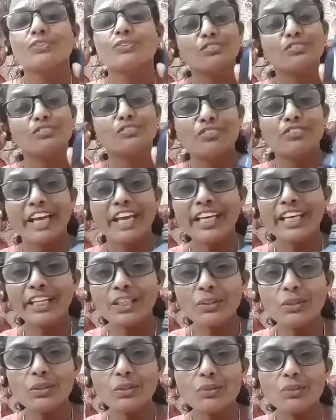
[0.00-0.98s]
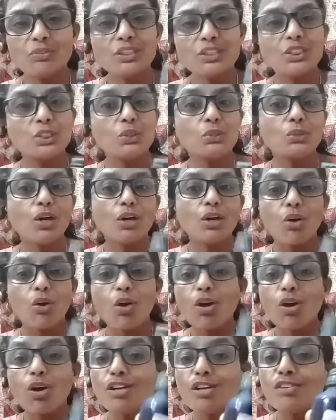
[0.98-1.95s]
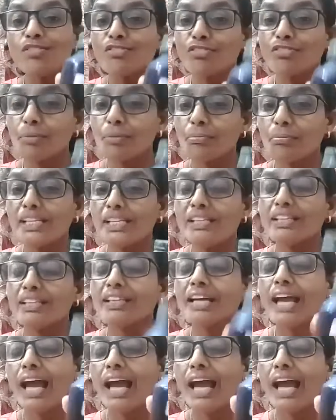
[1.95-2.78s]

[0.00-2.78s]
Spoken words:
Very good, which you are all familiar.